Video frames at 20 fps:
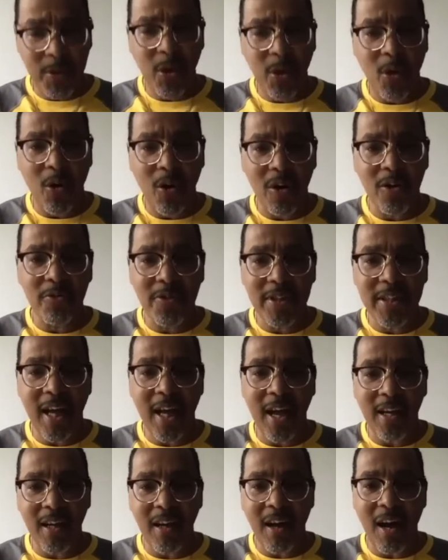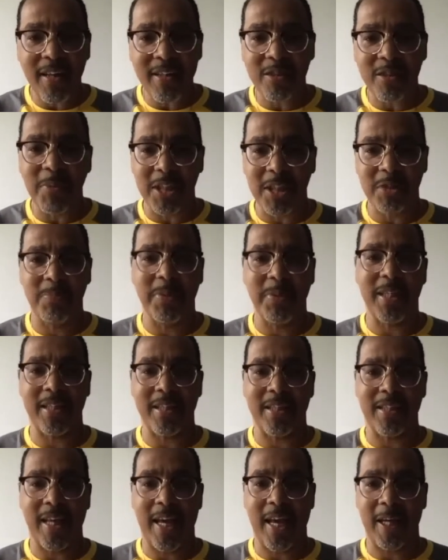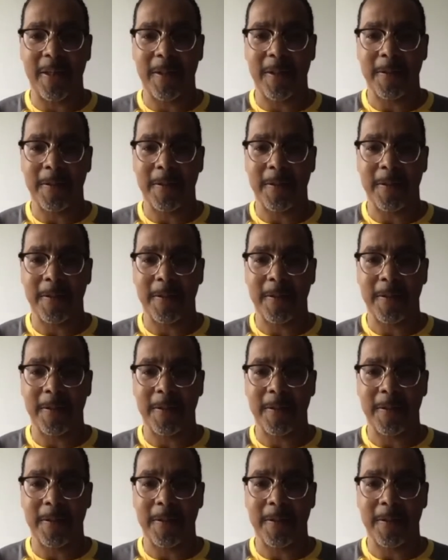all agree that our God is much bigger than that?